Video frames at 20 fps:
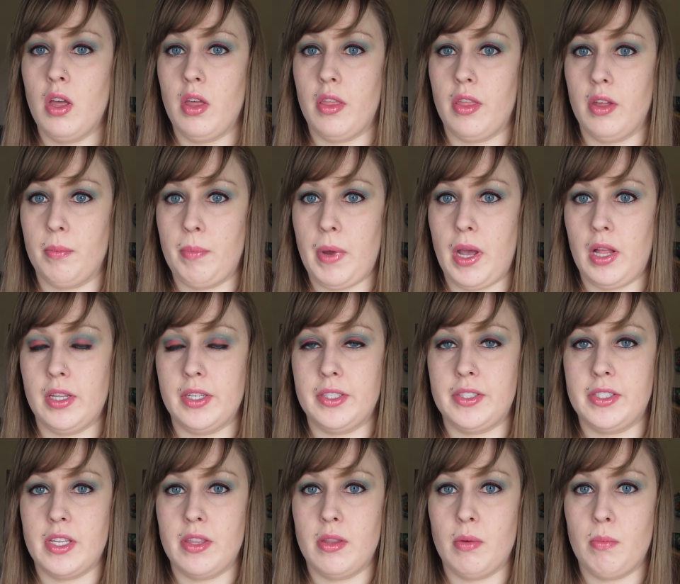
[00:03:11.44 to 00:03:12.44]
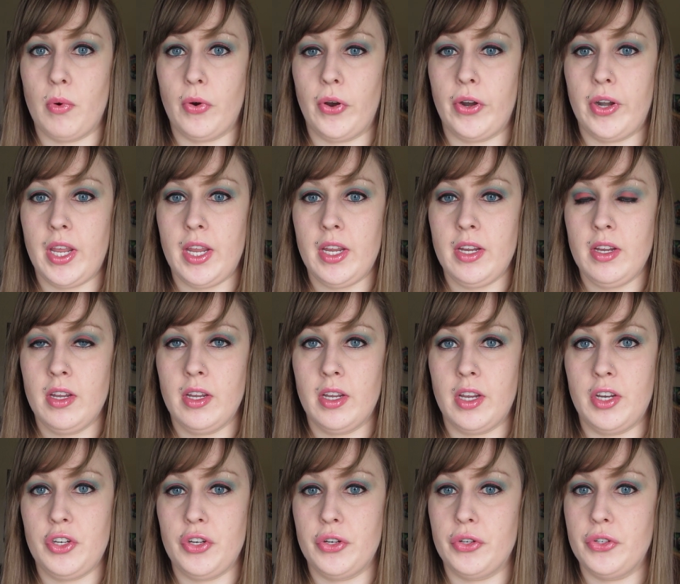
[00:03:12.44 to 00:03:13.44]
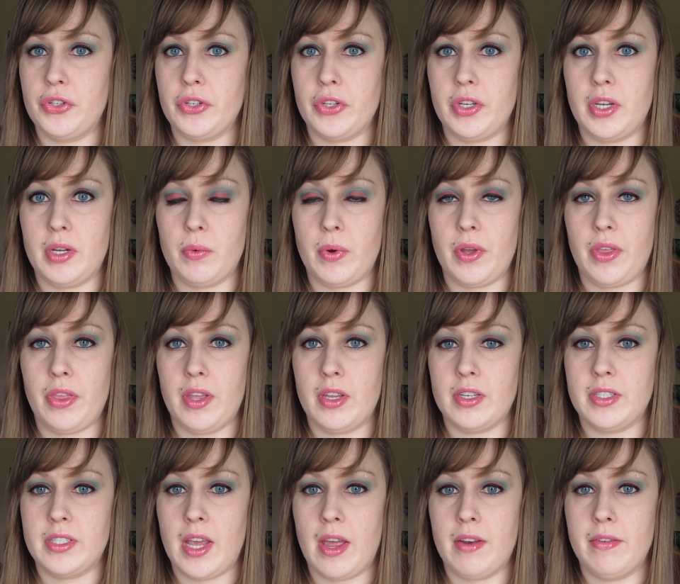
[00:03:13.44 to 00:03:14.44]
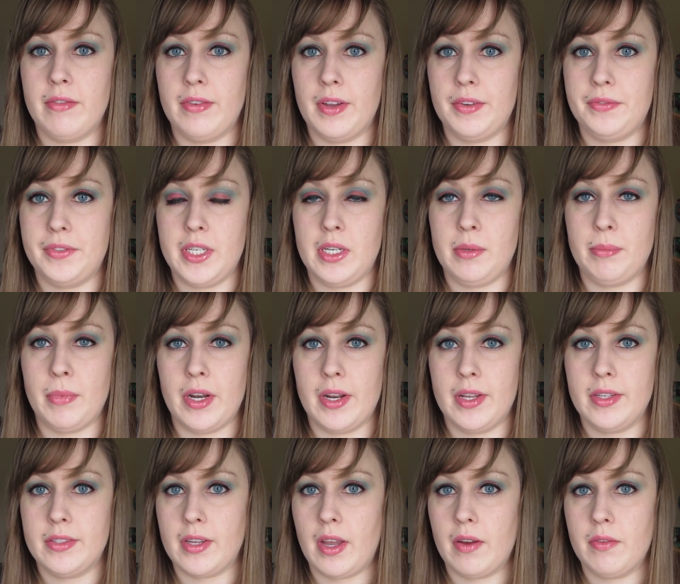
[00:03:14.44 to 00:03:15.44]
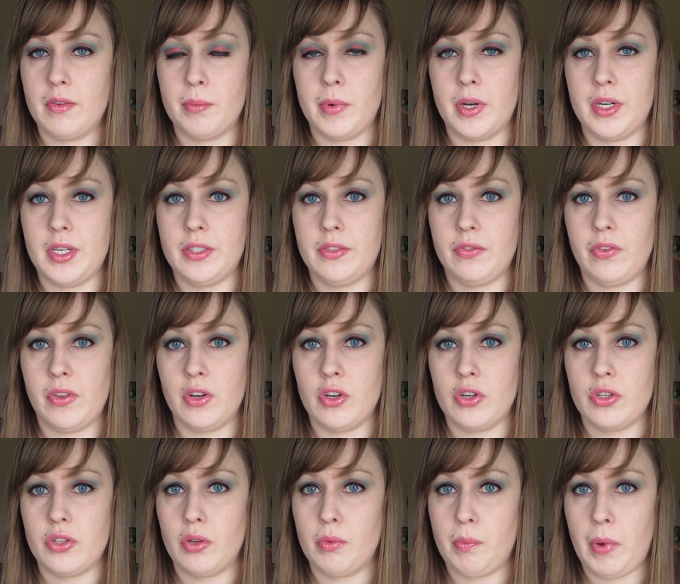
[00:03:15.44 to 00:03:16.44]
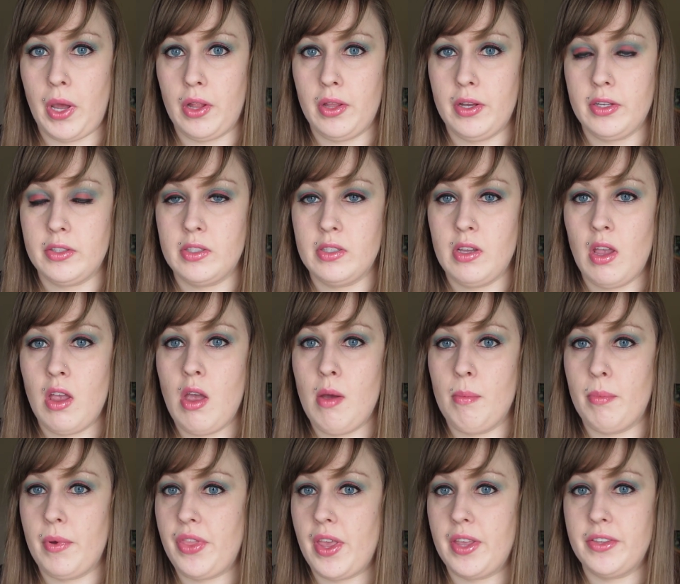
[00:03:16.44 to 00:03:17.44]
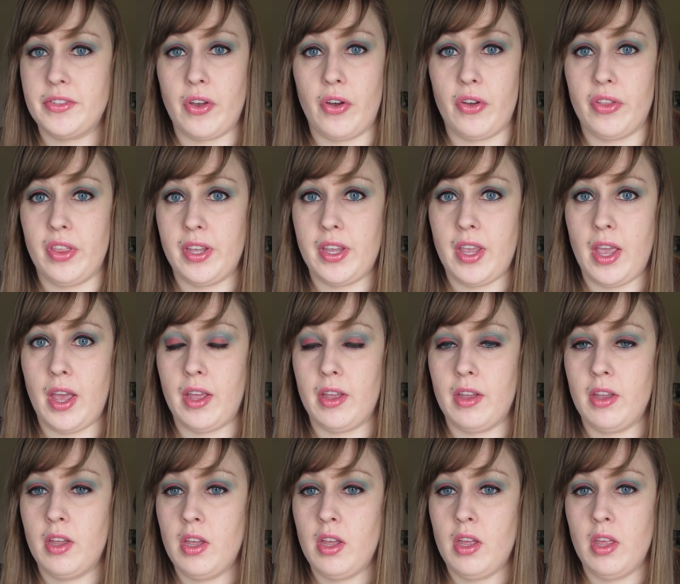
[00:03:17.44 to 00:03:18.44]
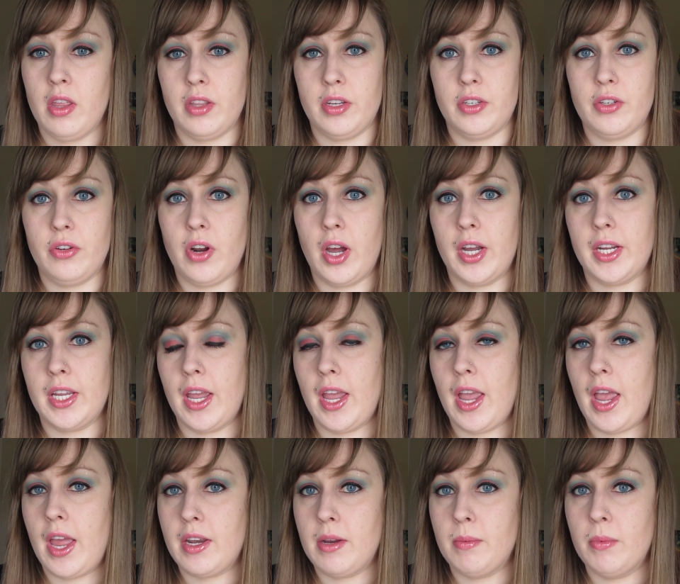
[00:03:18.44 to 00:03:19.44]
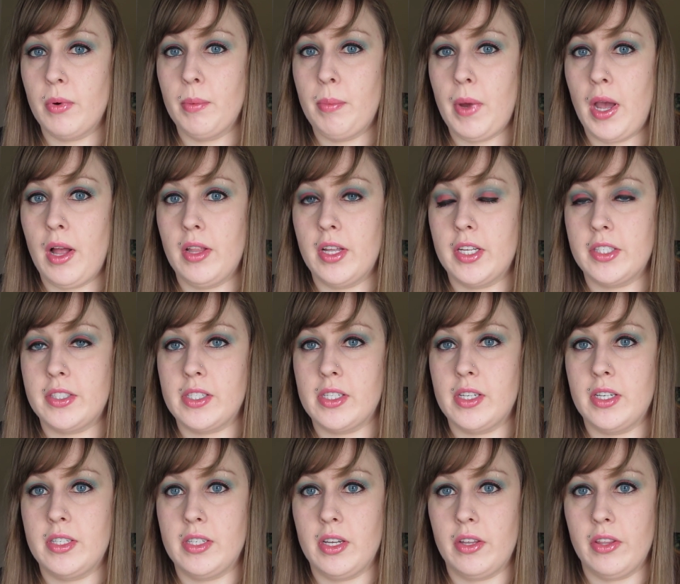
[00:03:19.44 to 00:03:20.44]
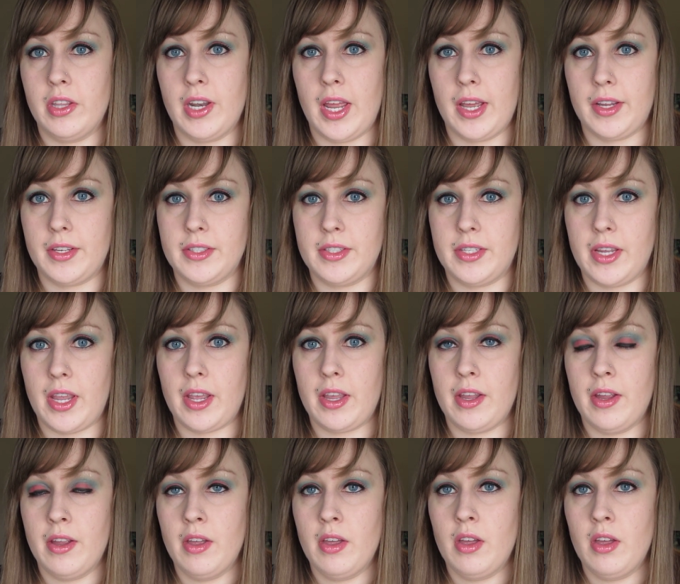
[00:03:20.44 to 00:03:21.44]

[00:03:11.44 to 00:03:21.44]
their pellets in the morning, and usually within 10-15 minutes everybody's finished their pellets, but that's all they get. They do not get any more pellets until the next day.